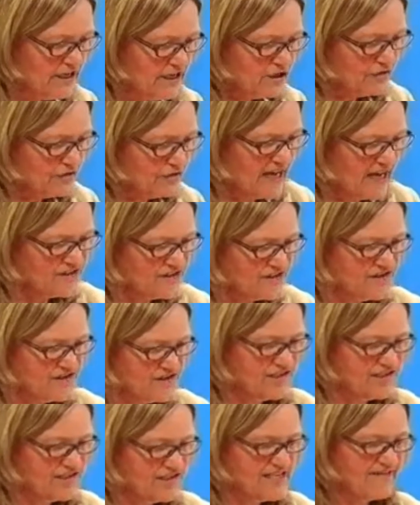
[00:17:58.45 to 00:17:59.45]

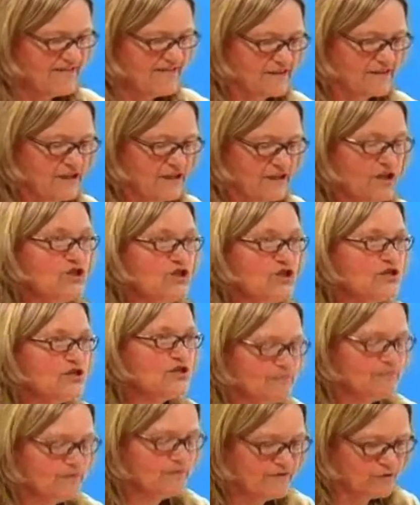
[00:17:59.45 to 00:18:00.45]
2007,
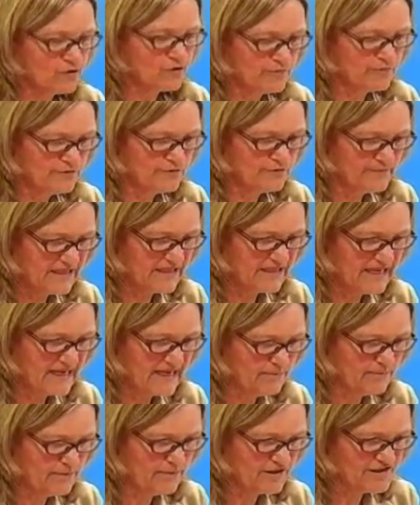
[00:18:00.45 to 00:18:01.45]
just before boom
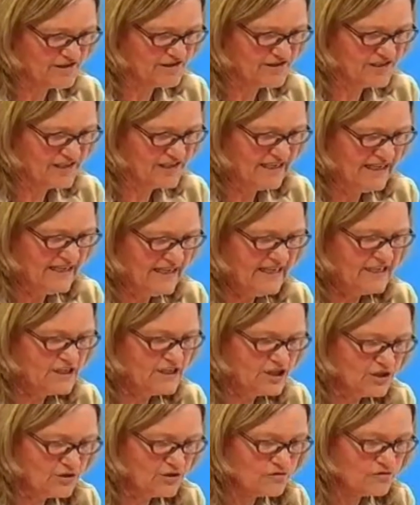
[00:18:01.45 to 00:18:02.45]
became bust, it
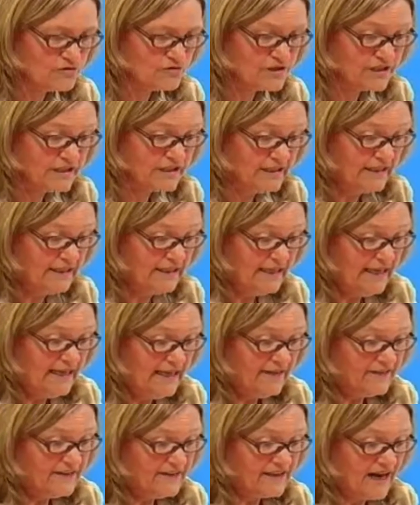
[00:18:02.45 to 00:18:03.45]
showed that